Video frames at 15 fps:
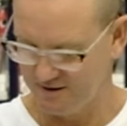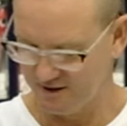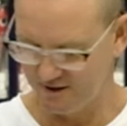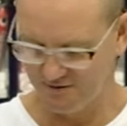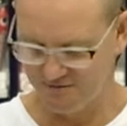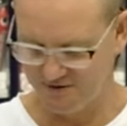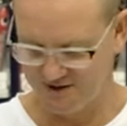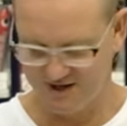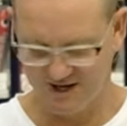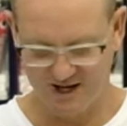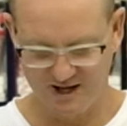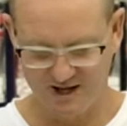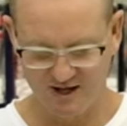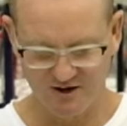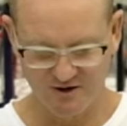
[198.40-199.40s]
Cut off the
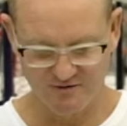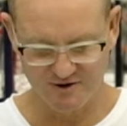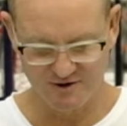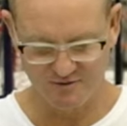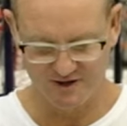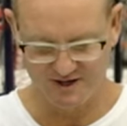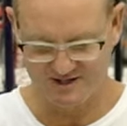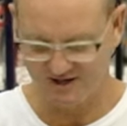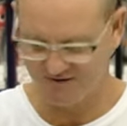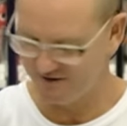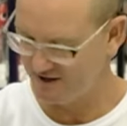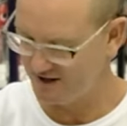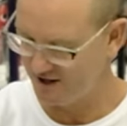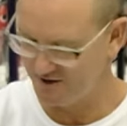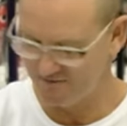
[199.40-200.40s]
tag end of the
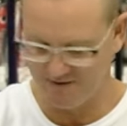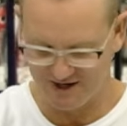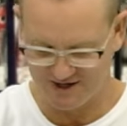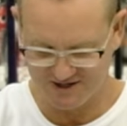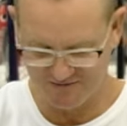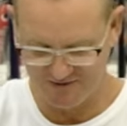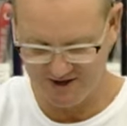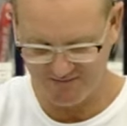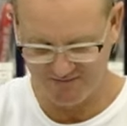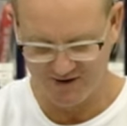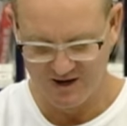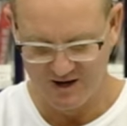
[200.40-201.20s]
twenty-seven kilo Maxima.